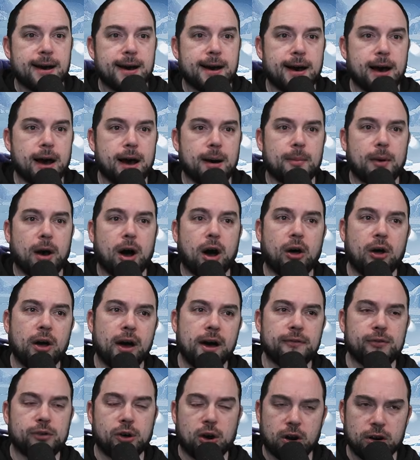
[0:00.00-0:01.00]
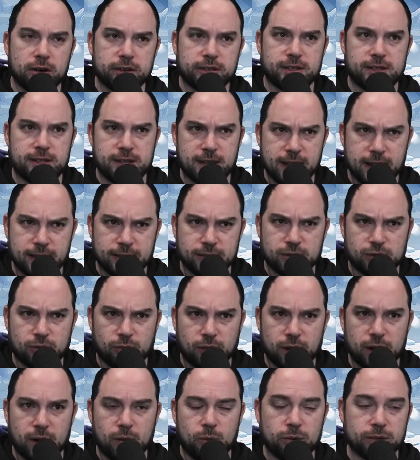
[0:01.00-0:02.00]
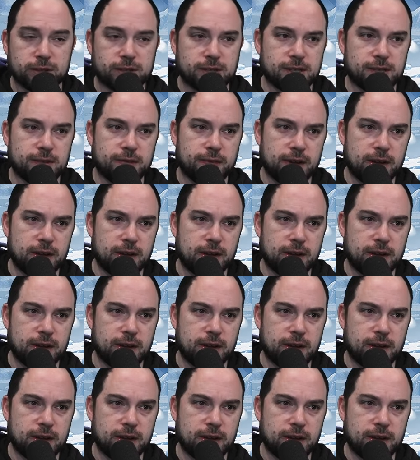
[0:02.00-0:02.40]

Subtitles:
I'll have cards in the end screen once this